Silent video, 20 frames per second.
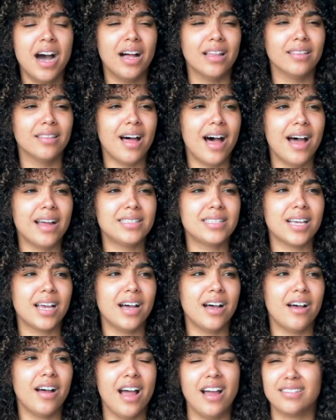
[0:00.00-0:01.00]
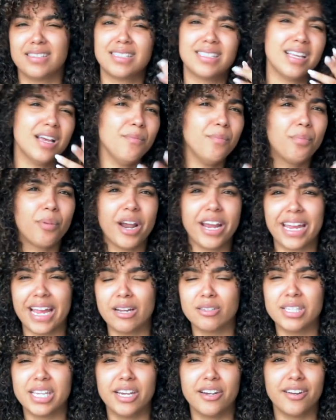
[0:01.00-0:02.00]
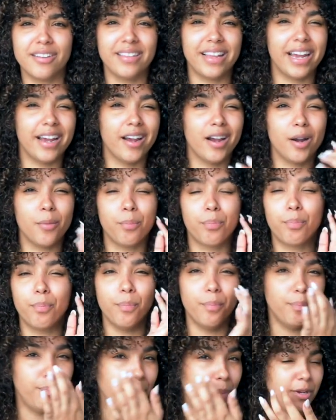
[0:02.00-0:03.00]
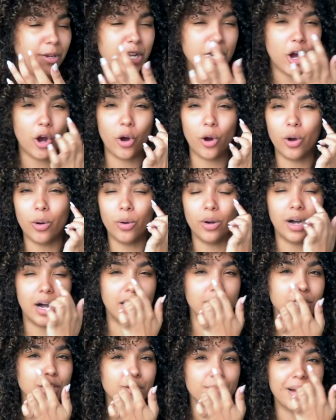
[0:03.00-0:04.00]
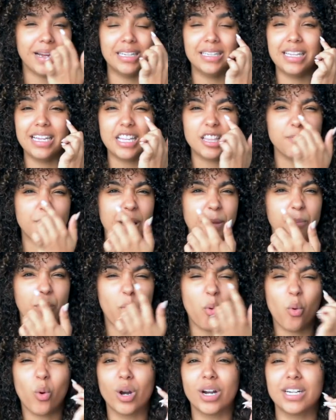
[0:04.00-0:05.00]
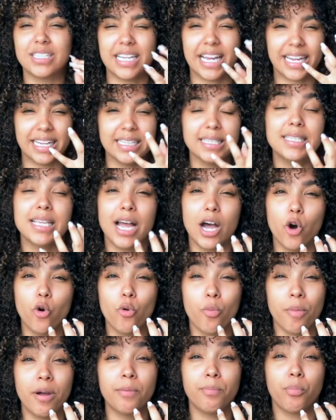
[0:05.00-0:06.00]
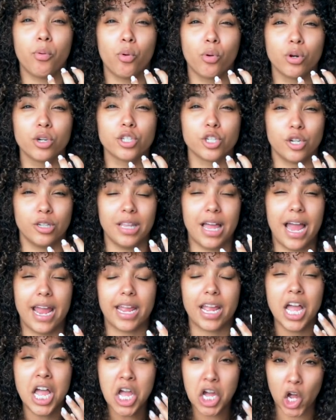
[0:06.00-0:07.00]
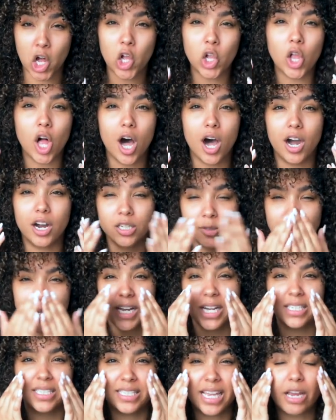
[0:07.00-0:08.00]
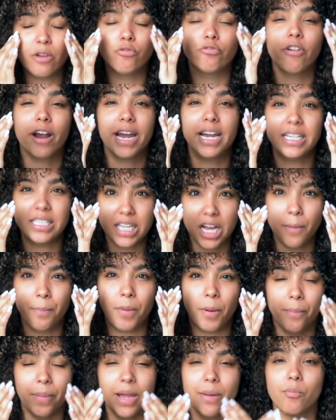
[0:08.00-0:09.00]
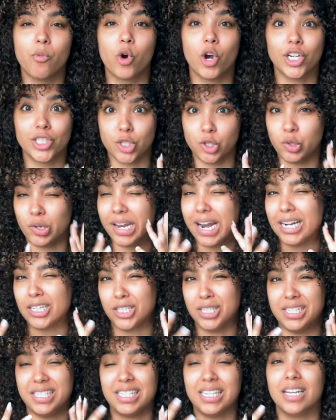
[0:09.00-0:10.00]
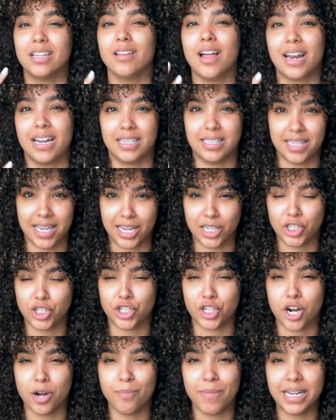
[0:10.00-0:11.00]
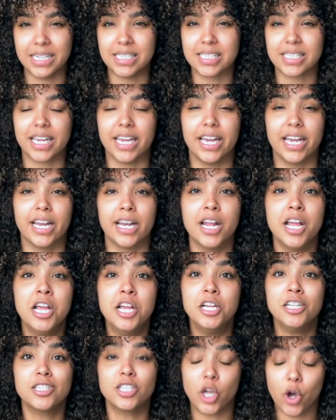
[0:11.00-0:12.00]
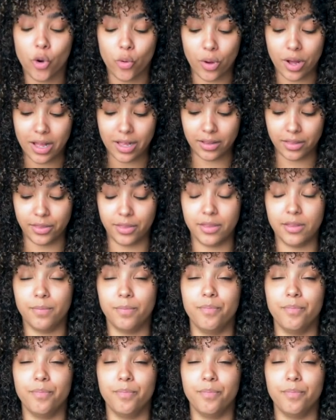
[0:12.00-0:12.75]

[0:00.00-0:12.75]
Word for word: a lot, of uh, uh, some breakouts here and there, you know, underneath my pores, I can tell when my pores are like clogged because they raise up a bit more so you can actually see a lot of texture on my skin. So